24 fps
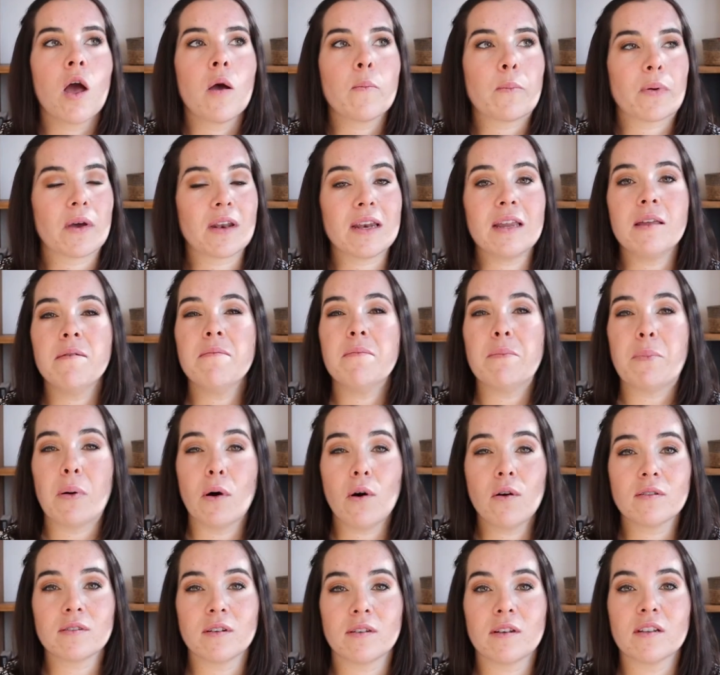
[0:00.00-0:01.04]
But
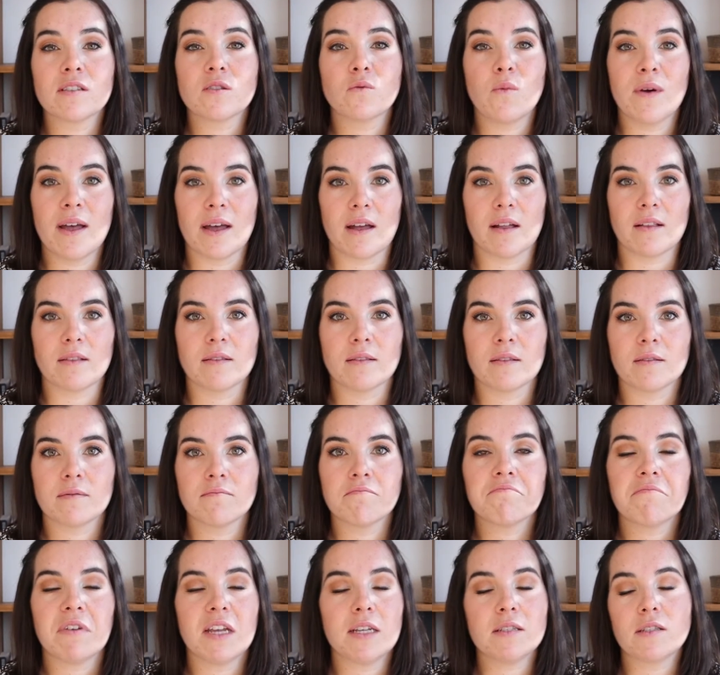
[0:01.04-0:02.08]
important as well.
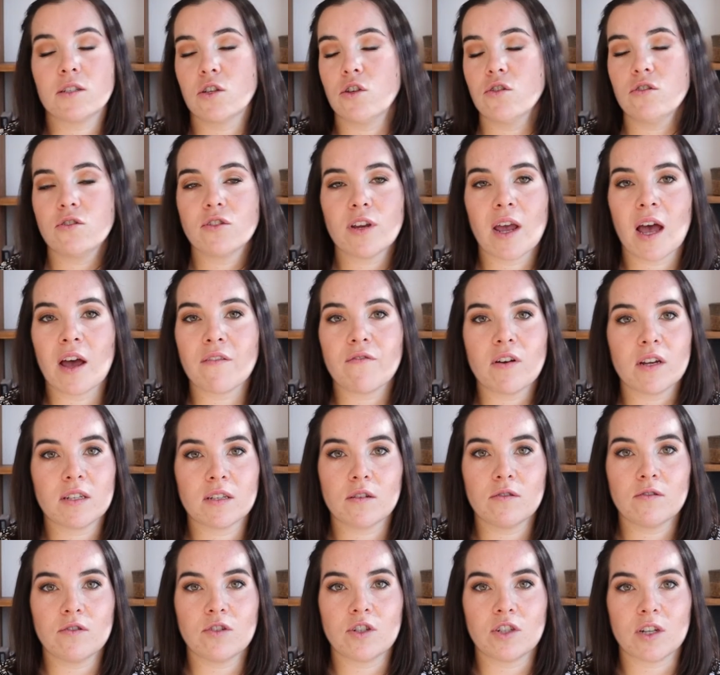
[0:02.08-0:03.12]
It's good to have
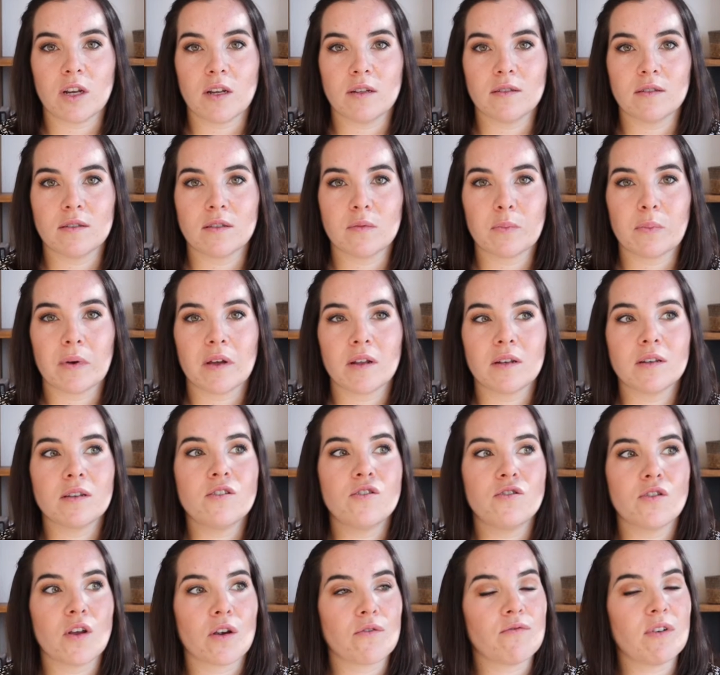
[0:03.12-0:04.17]
resolutions, but
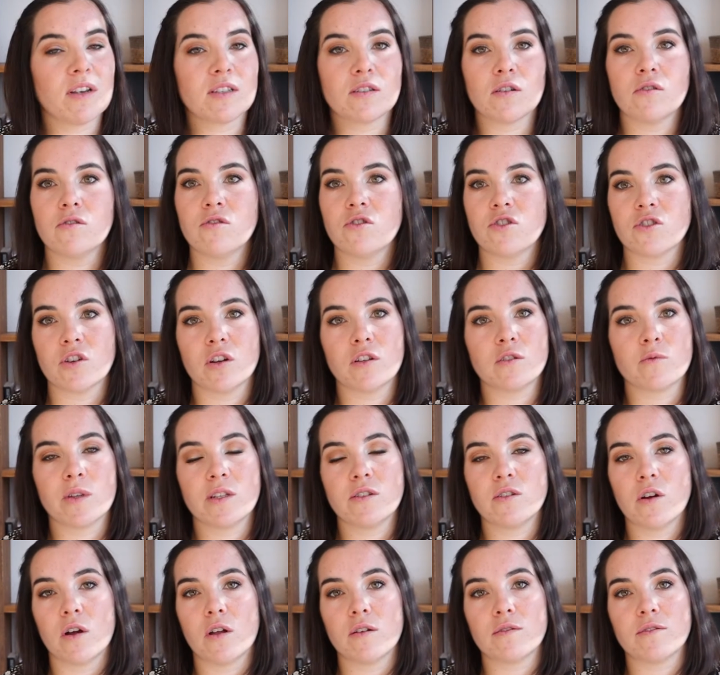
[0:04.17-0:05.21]
resolutions, we
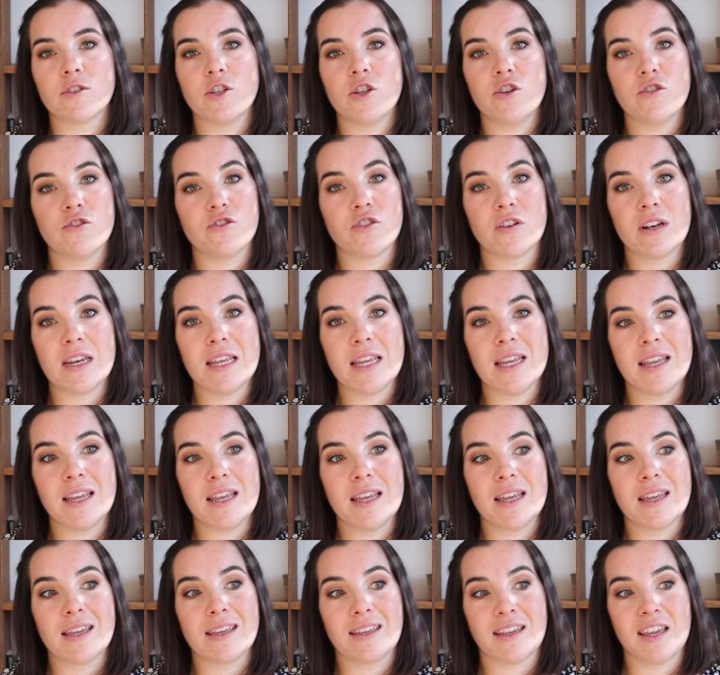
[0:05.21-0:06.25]
don't
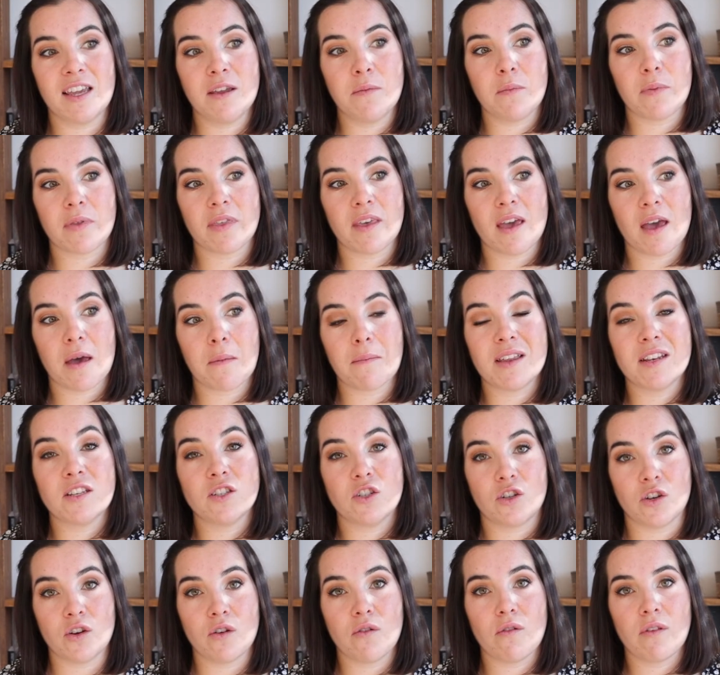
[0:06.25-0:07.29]
usually keep them and
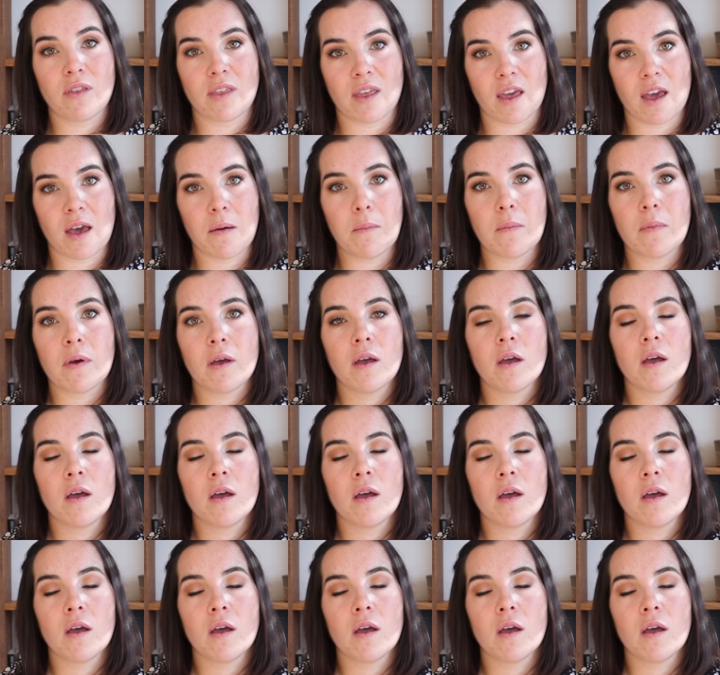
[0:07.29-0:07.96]
do them